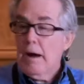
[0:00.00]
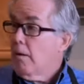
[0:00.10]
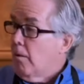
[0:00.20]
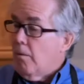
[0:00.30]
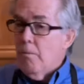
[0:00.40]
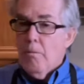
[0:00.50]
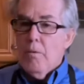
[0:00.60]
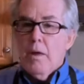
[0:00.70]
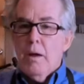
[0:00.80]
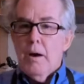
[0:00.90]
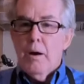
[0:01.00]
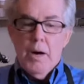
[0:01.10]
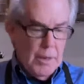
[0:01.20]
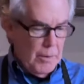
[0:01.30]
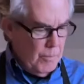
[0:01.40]
minute.
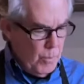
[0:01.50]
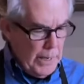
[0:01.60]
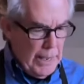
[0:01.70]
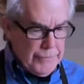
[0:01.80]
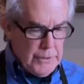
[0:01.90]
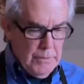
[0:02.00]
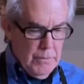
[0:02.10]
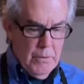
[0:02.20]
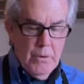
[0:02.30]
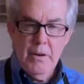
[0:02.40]
Yeah, not yet. You're